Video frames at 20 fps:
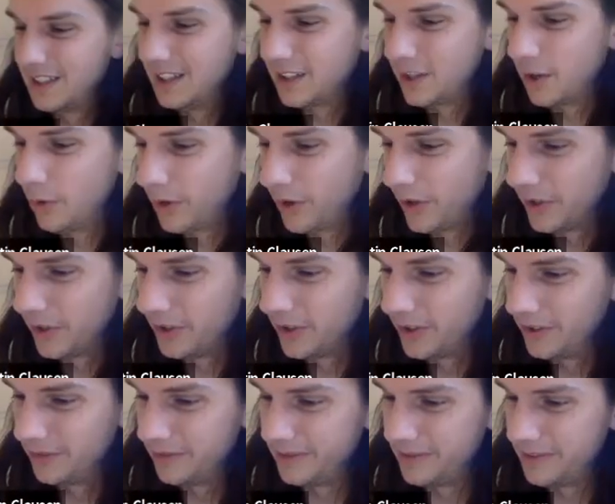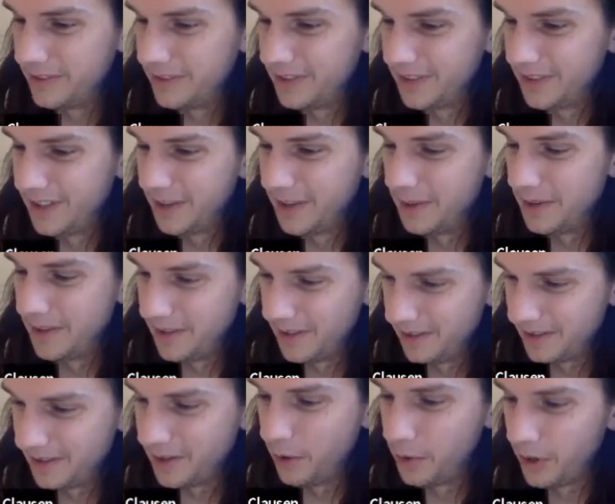co-kernel of
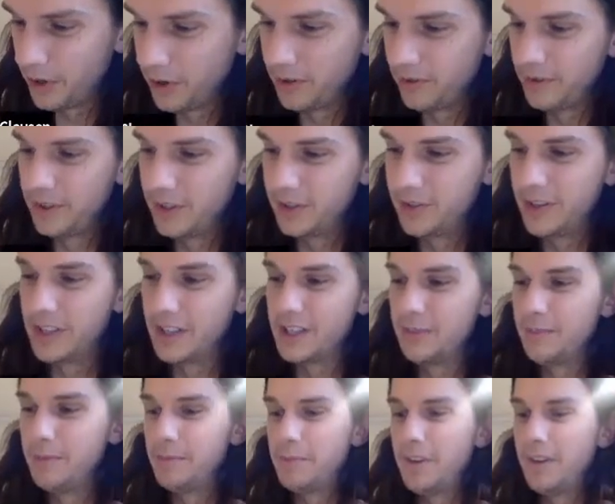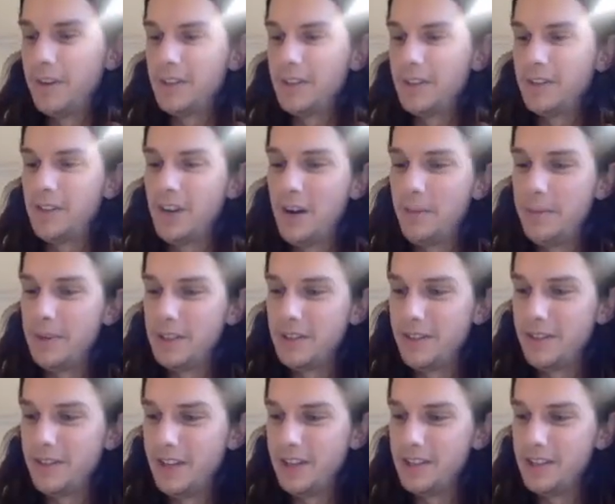a direct sum of products of copies
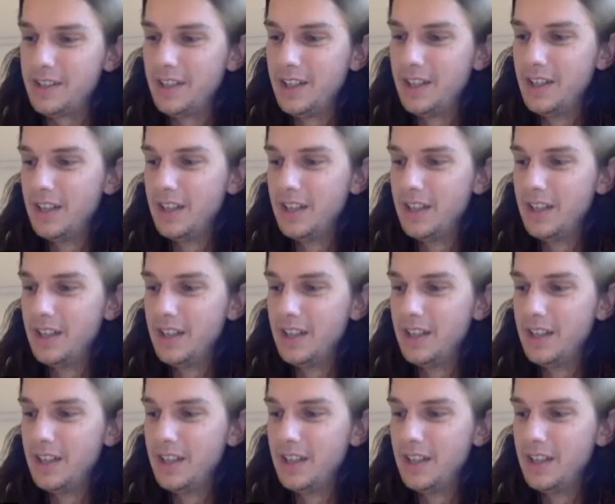of things.